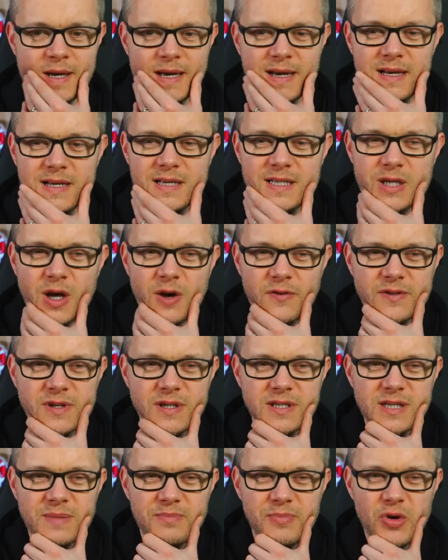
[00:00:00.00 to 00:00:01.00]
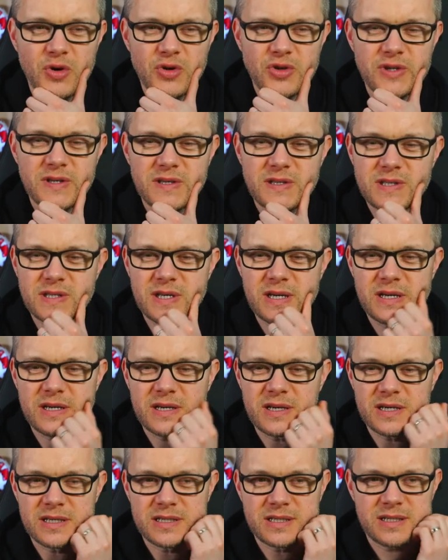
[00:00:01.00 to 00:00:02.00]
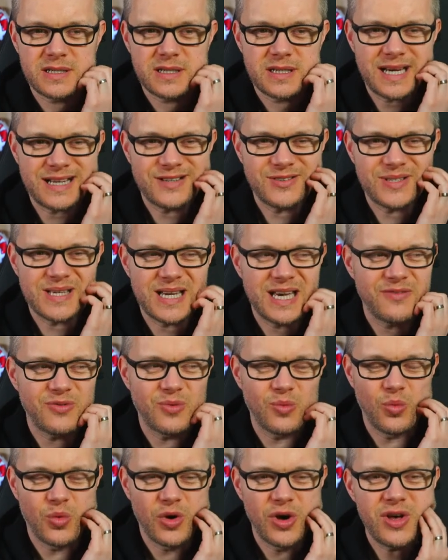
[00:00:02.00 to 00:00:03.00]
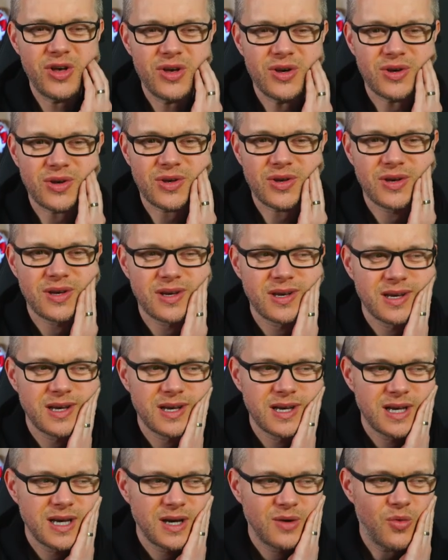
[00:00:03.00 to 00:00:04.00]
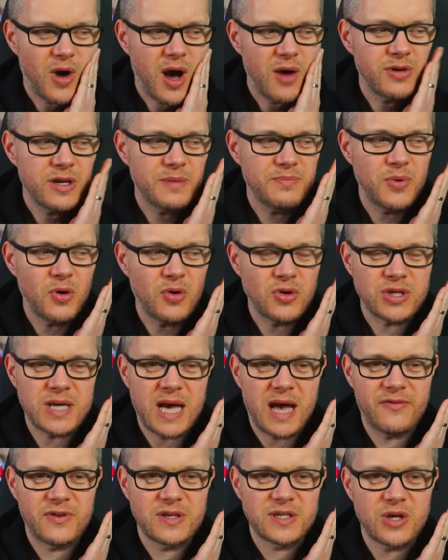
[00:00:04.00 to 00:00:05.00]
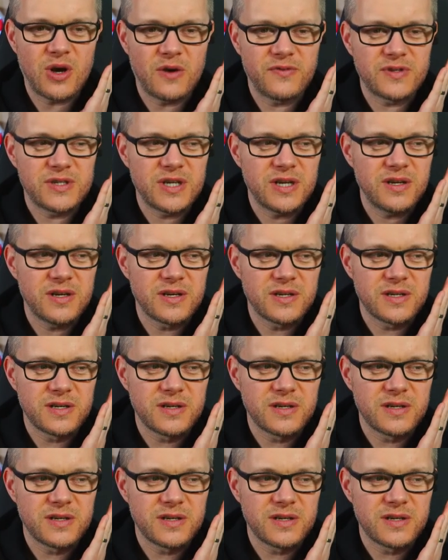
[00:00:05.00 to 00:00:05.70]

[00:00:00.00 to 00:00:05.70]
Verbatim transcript: Soft as a butcher's turd. That doesn't even work. Why would a butcher have a soft turd?